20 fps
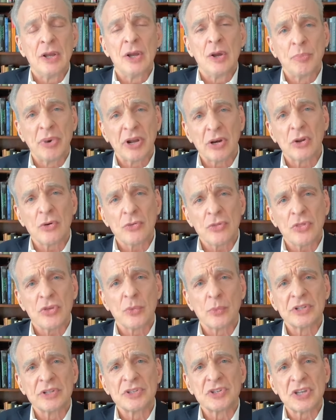But Luther
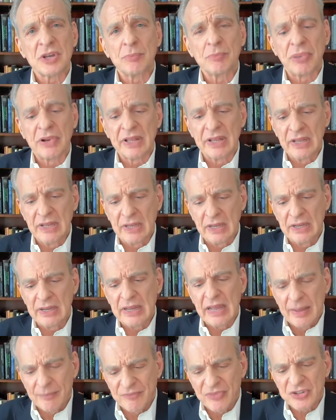would simply
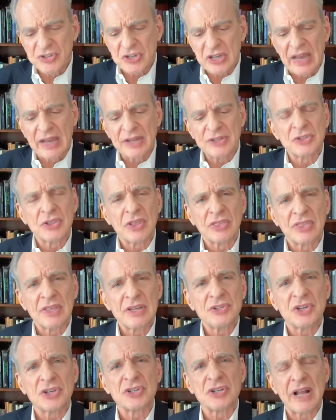emphasize that
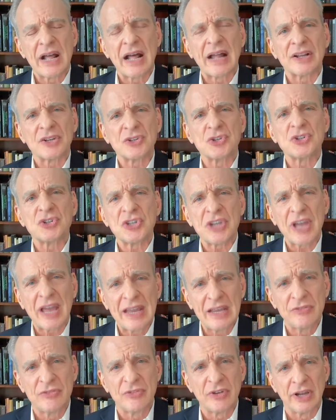this is not a
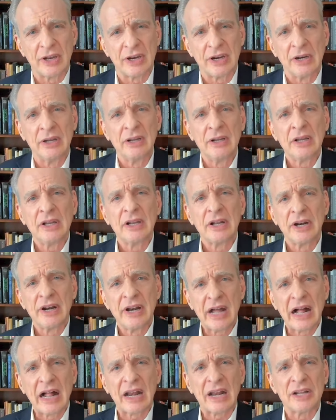saving
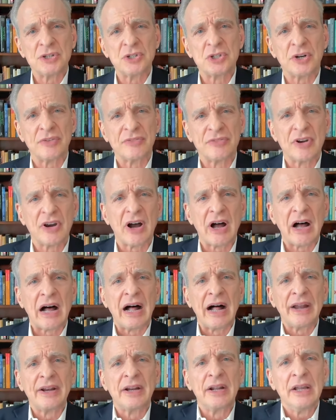knowledge of
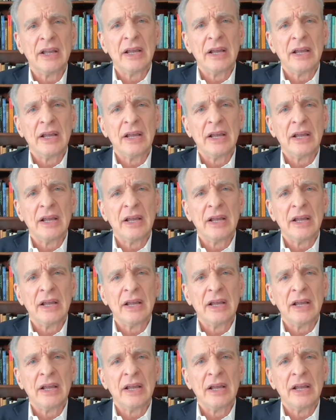God.